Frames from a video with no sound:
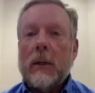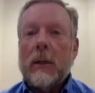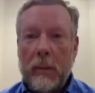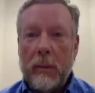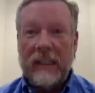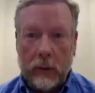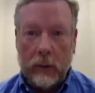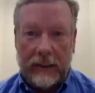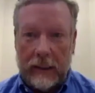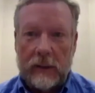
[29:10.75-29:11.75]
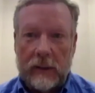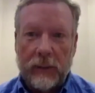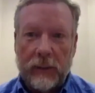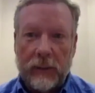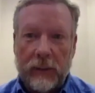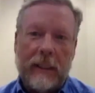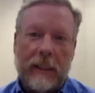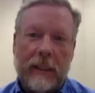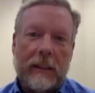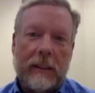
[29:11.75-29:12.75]
We'll be doing these from
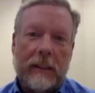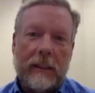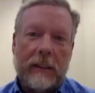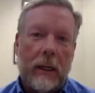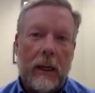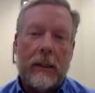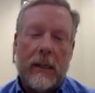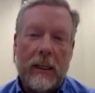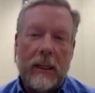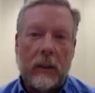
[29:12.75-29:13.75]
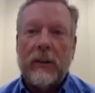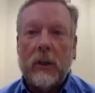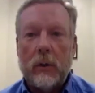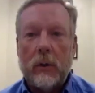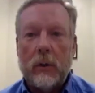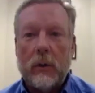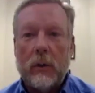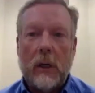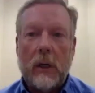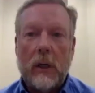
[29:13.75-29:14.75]
time to time. We're going to interview
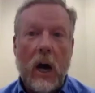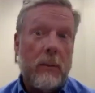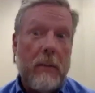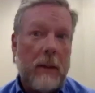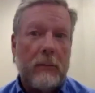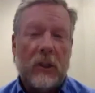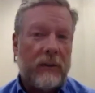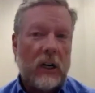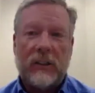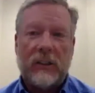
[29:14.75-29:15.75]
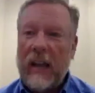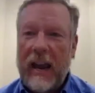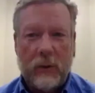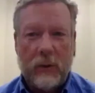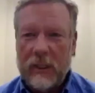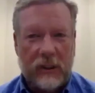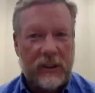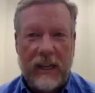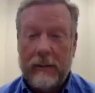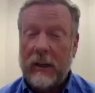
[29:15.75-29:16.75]
other members of our staff. You
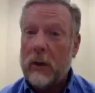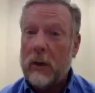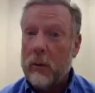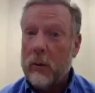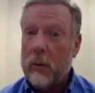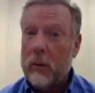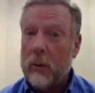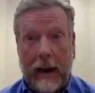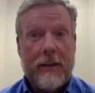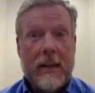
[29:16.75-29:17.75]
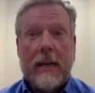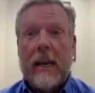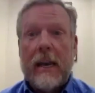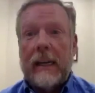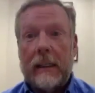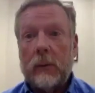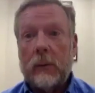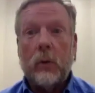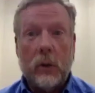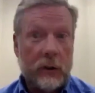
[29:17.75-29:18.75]
just have a great staff, and
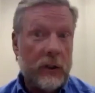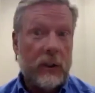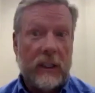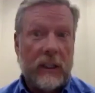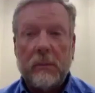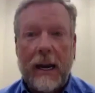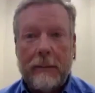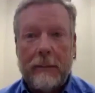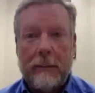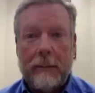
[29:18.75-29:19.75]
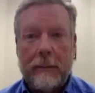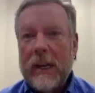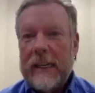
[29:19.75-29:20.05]
we'll do this from time to time.